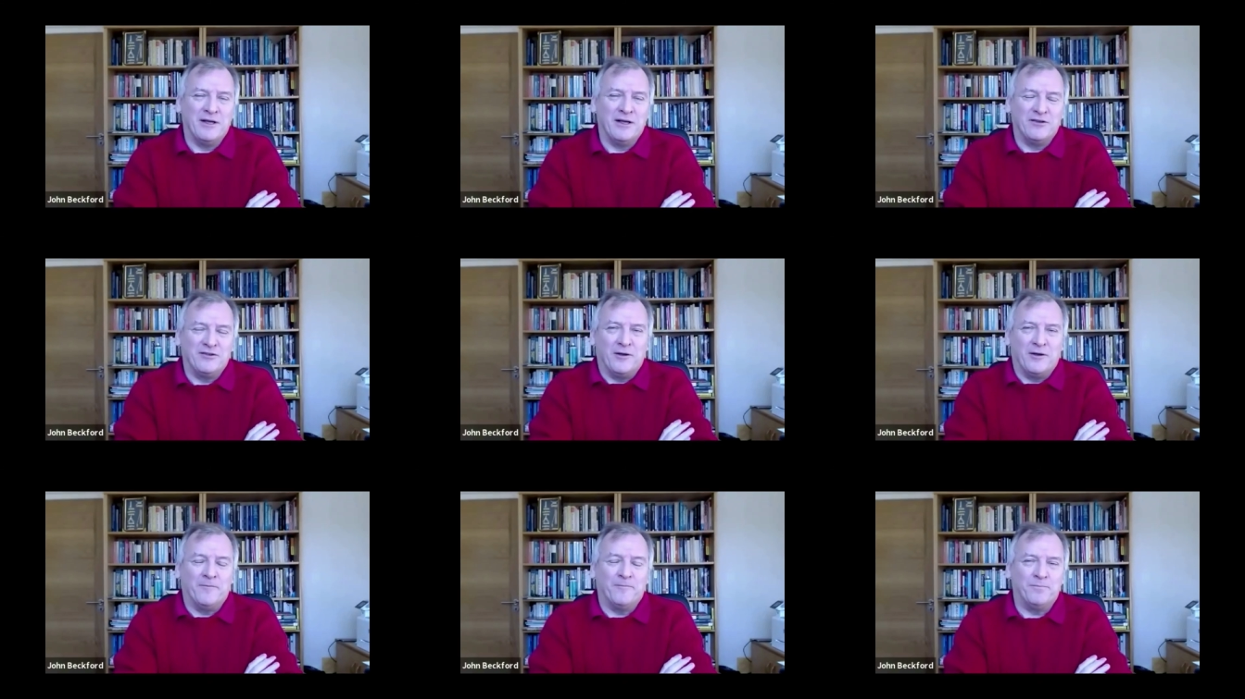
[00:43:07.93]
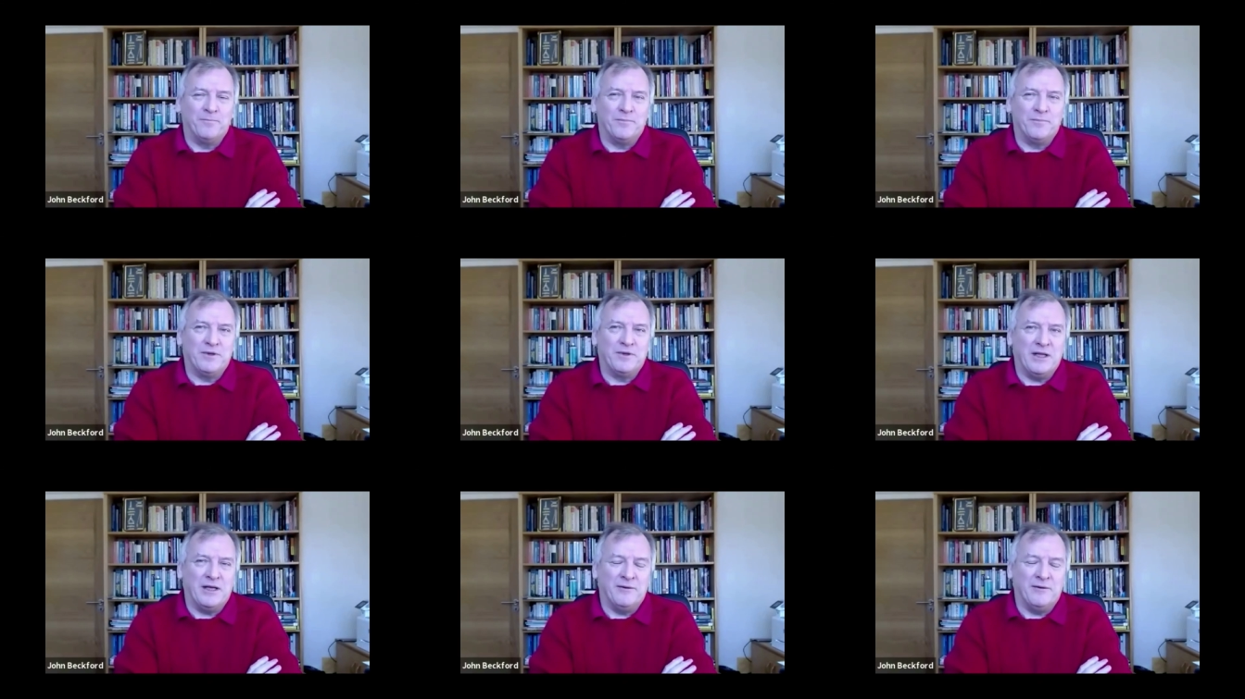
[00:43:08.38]
So,
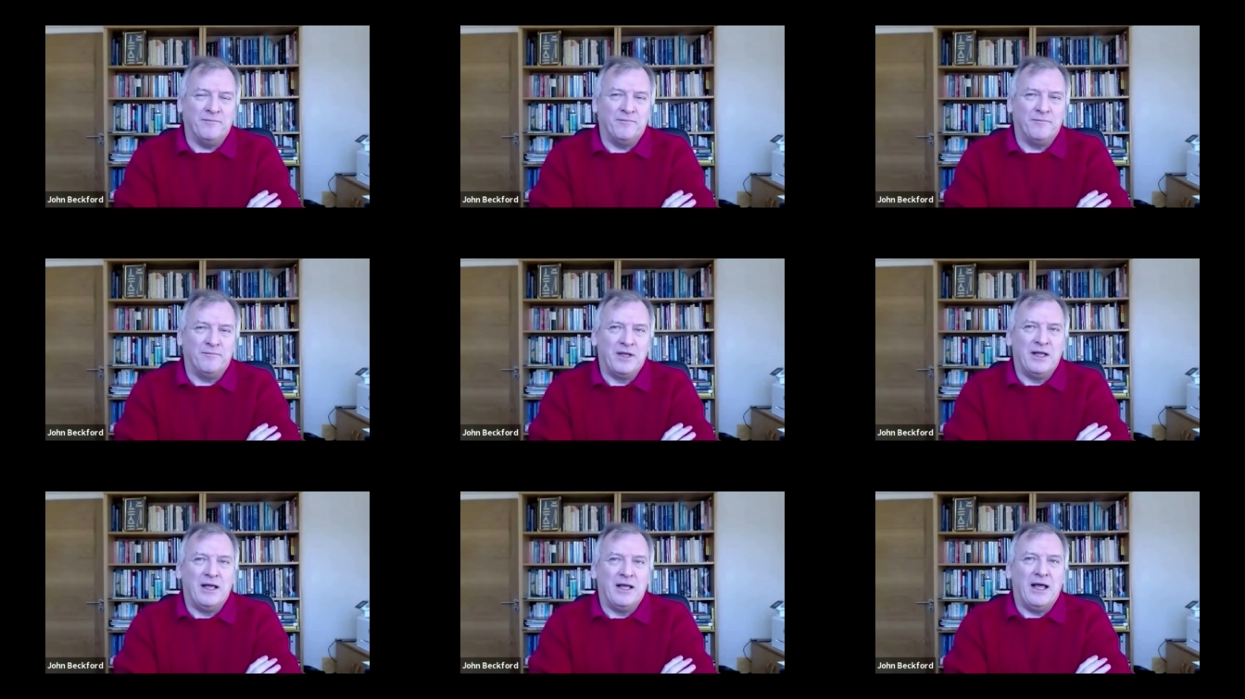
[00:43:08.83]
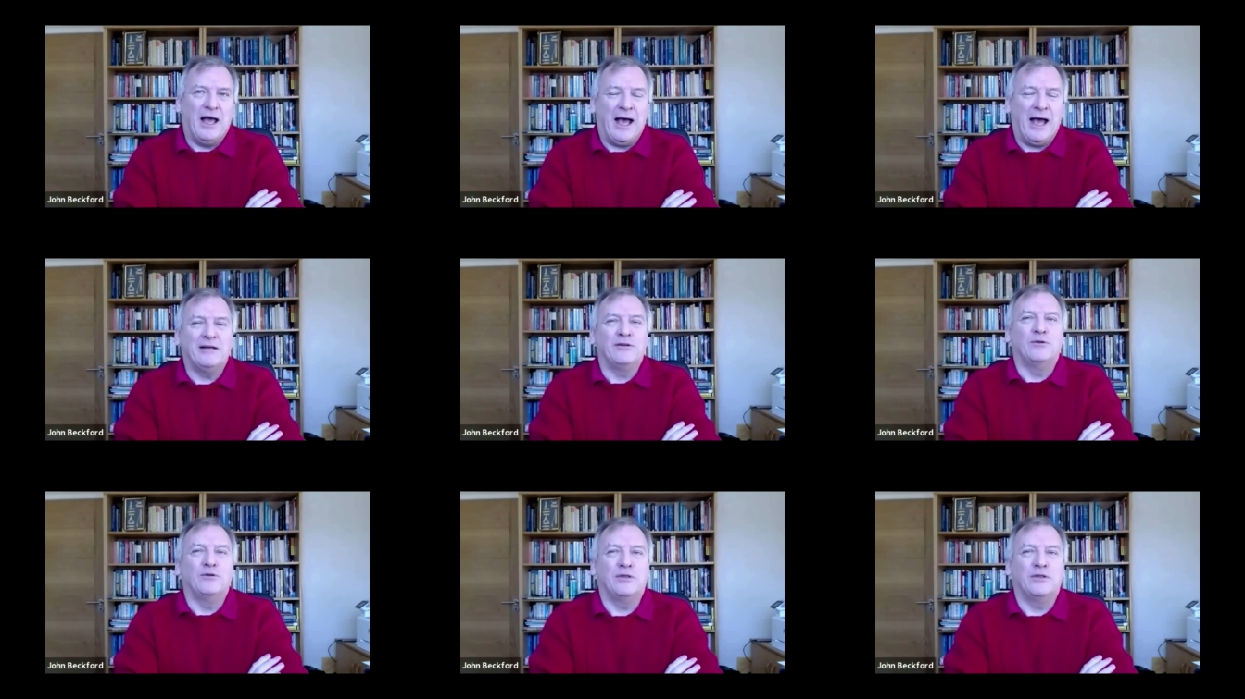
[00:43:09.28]
um,
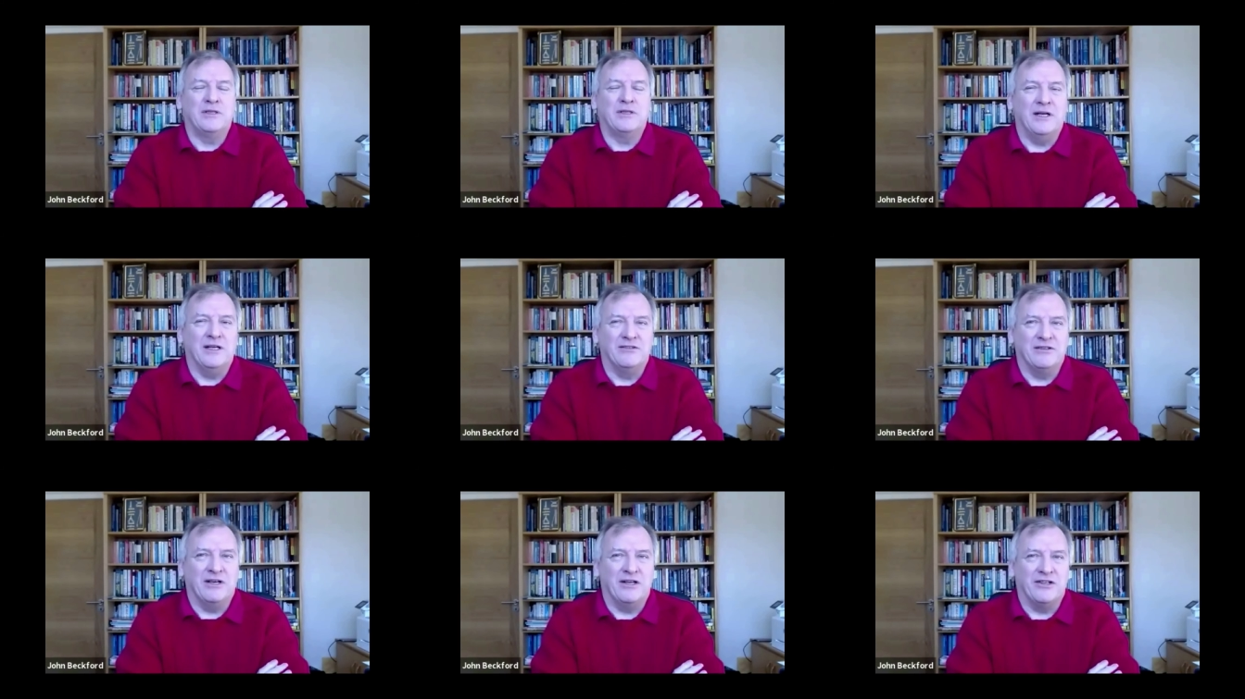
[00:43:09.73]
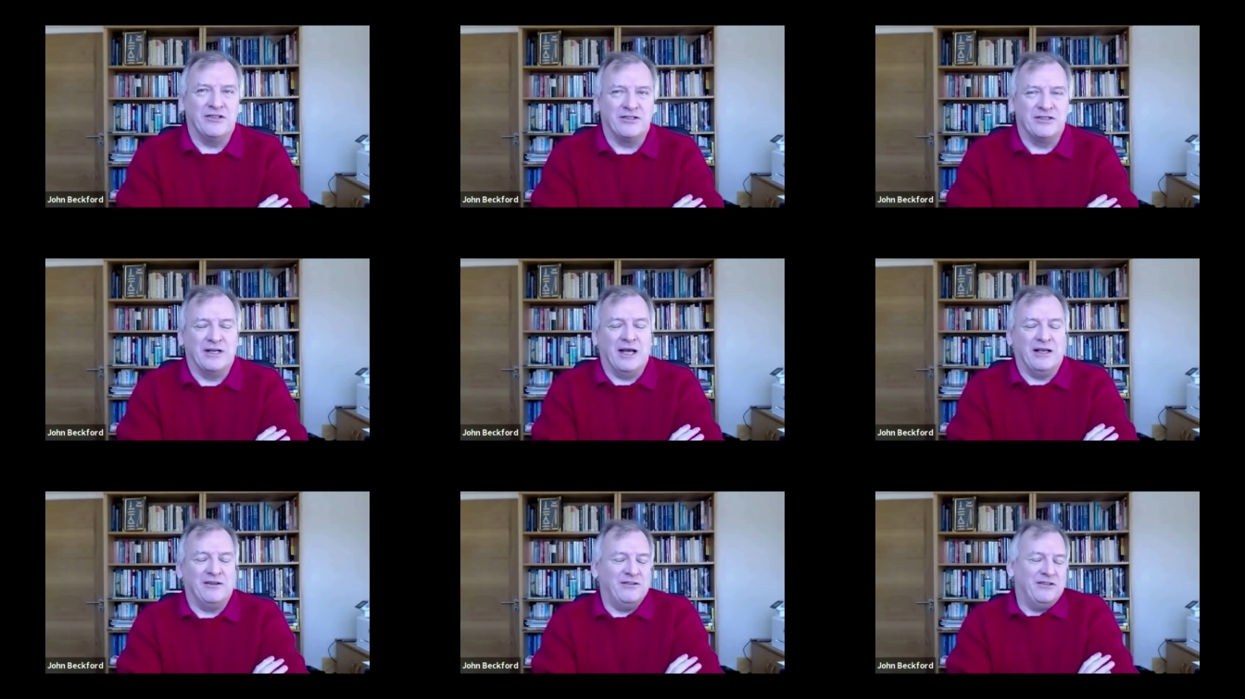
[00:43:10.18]
an
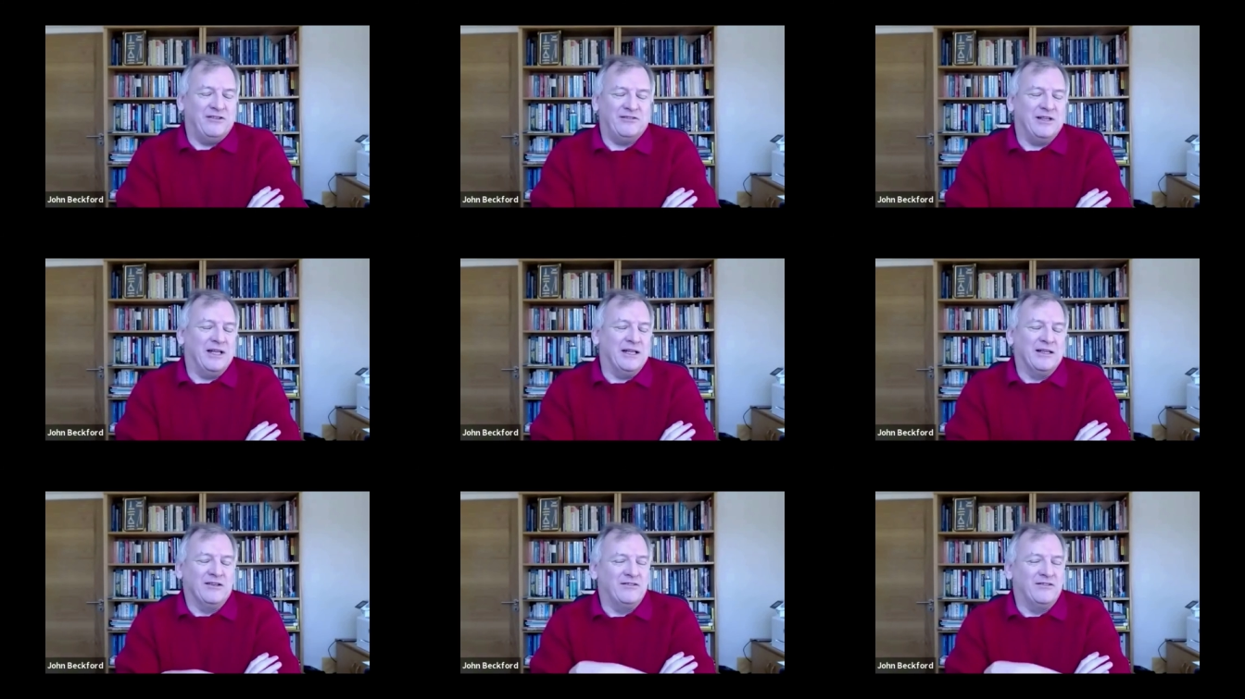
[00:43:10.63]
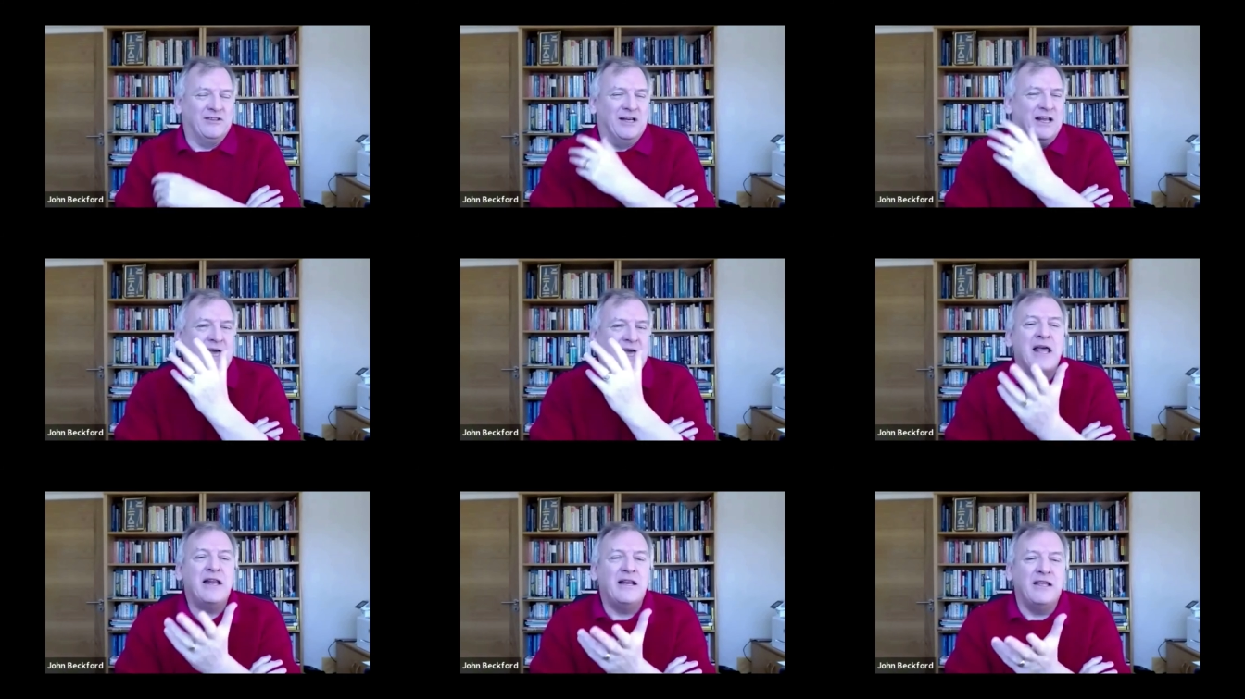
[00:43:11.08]
organisation, as it stands
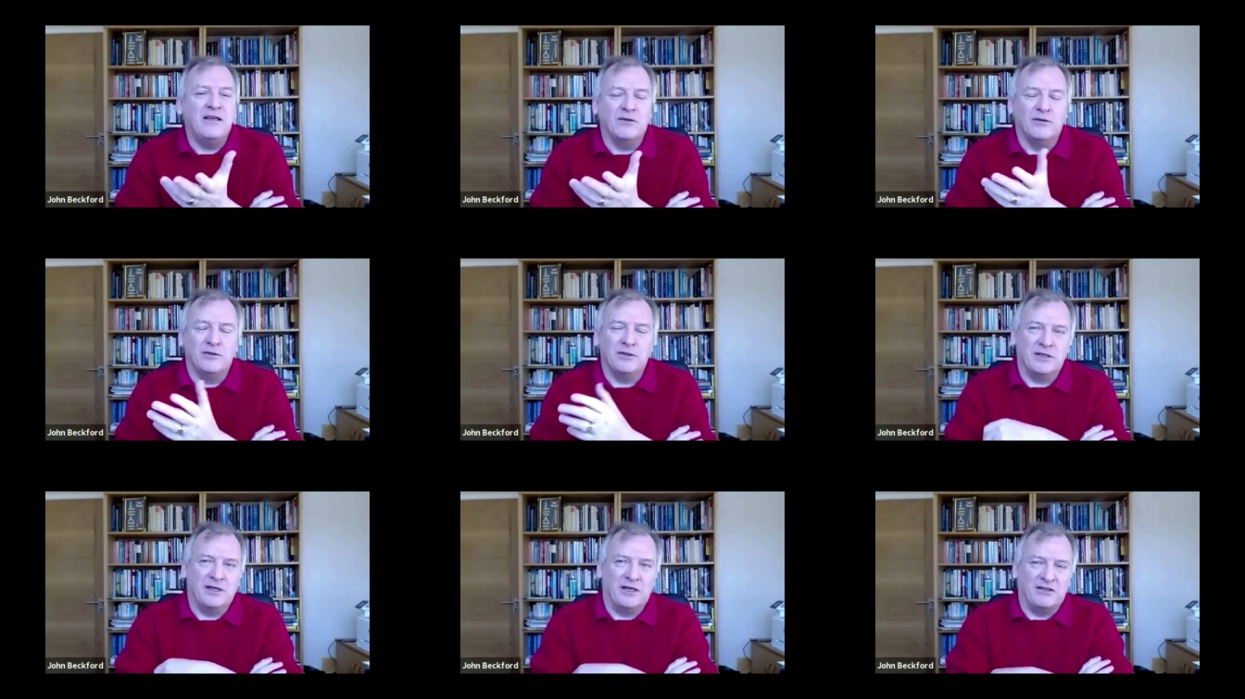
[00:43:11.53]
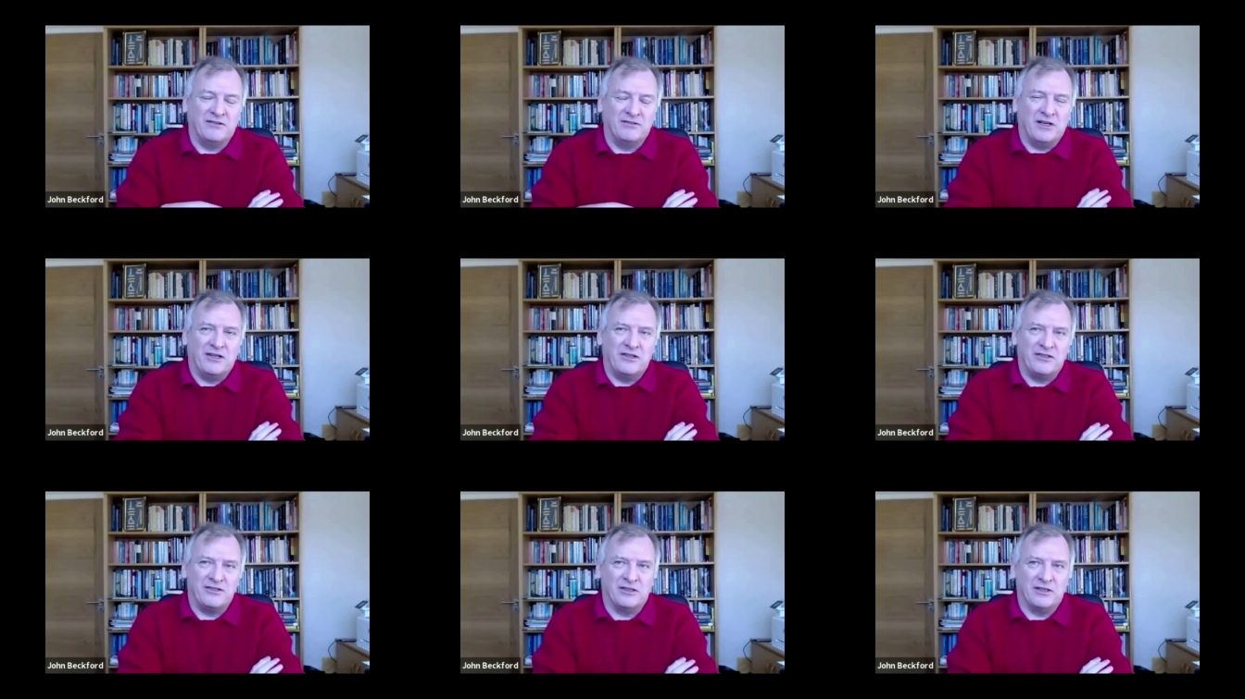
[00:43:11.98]
today, any
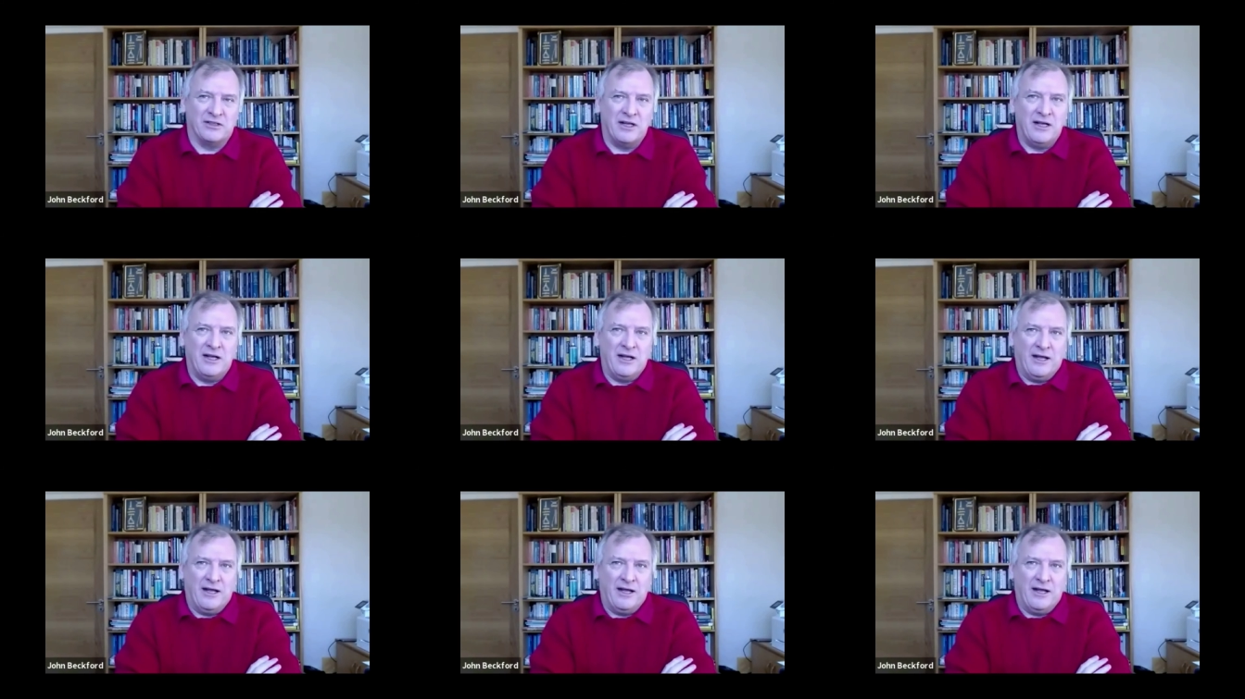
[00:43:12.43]
organisation